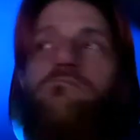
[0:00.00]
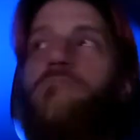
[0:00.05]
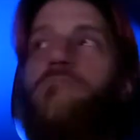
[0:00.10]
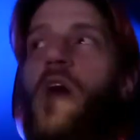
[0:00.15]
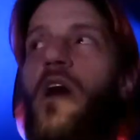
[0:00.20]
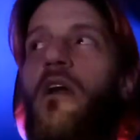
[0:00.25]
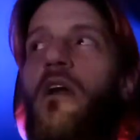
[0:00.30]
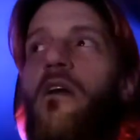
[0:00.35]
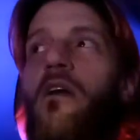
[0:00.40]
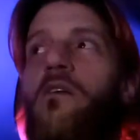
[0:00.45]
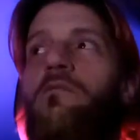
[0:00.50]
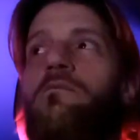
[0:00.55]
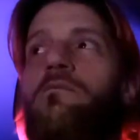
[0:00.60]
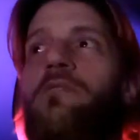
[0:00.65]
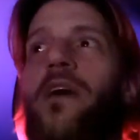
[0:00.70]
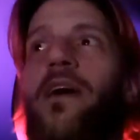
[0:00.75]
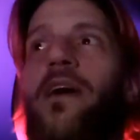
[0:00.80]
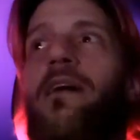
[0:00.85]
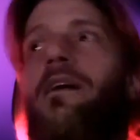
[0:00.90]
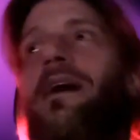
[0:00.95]
I don't know,
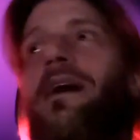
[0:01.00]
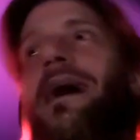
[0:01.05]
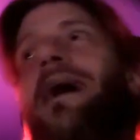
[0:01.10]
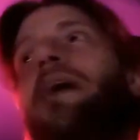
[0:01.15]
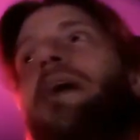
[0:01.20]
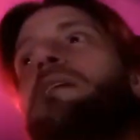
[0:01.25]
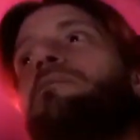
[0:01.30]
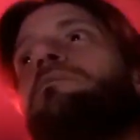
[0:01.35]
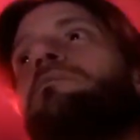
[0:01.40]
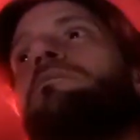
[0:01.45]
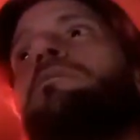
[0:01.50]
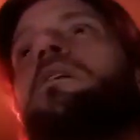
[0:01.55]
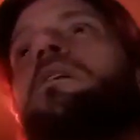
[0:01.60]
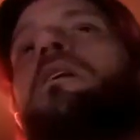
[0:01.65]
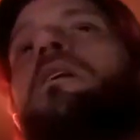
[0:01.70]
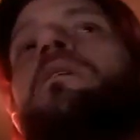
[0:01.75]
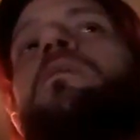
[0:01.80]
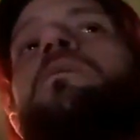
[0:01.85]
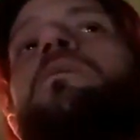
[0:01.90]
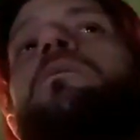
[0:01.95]
like, I don't
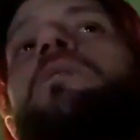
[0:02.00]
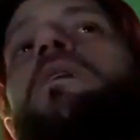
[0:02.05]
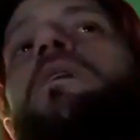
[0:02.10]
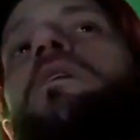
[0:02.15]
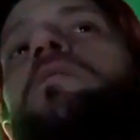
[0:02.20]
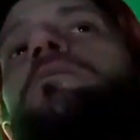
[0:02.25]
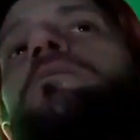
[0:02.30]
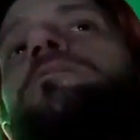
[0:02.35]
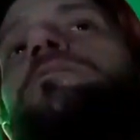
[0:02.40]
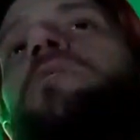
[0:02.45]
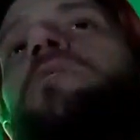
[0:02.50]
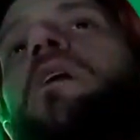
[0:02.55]
know if